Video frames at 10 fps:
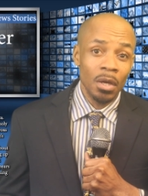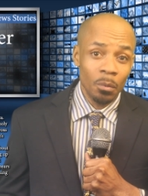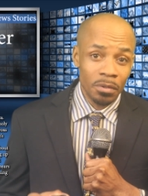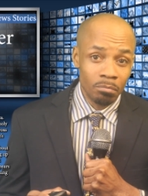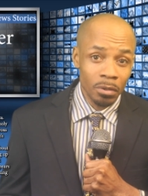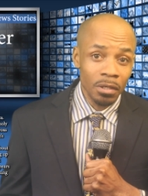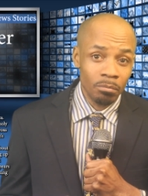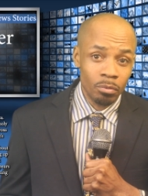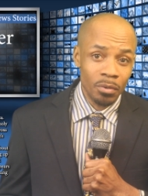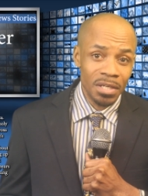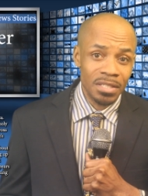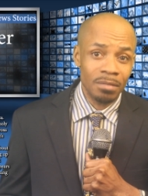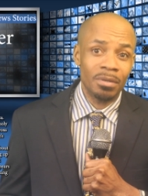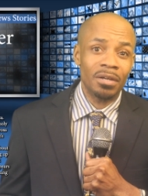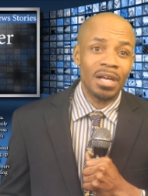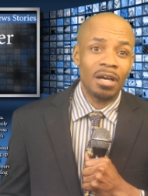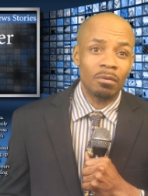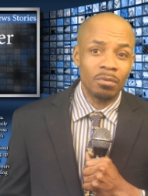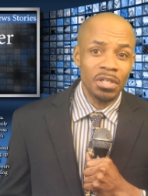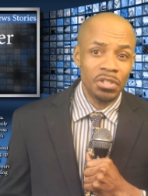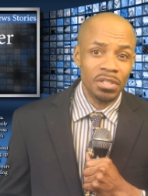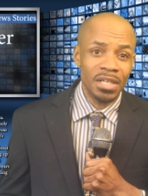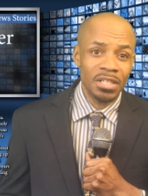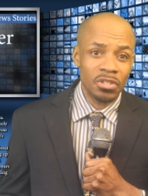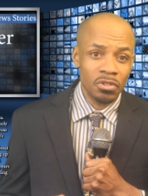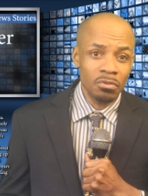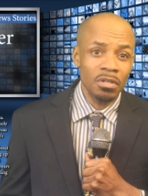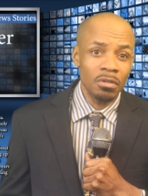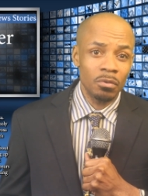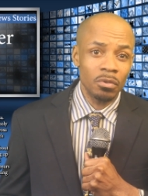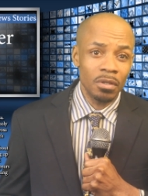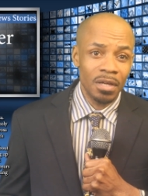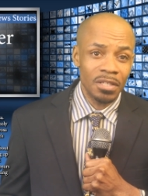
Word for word: with bullet points about how Russia has struggled,